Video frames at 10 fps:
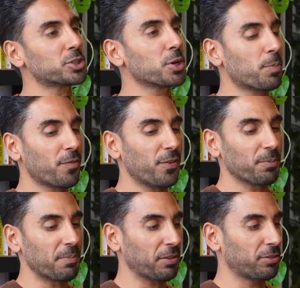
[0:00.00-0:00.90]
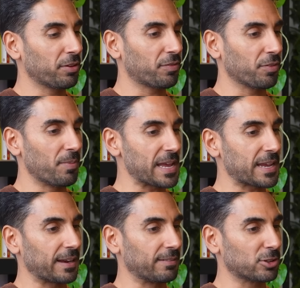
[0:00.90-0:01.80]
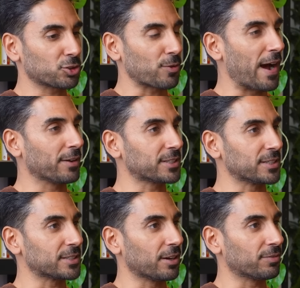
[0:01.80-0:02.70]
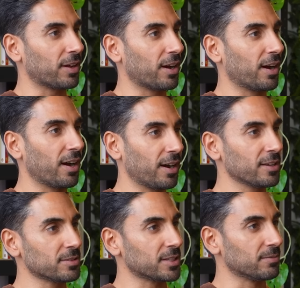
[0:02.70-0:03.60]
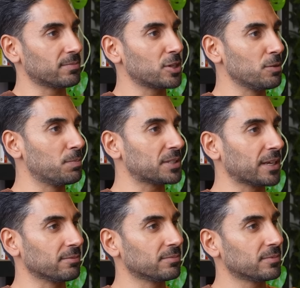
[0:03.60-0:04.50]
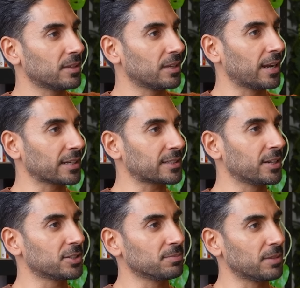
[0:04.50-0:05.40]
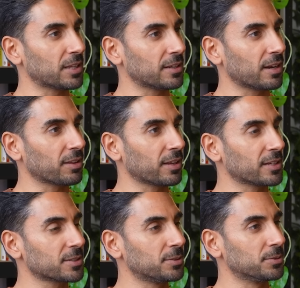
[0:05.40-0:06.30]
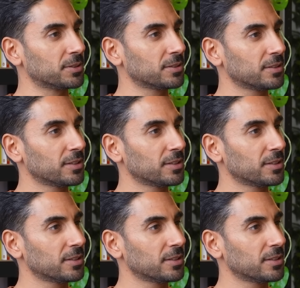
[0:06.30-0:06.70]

What's your preferred method for making krauts and stuff? Like I, I use the two percent lactation method, I think it's called.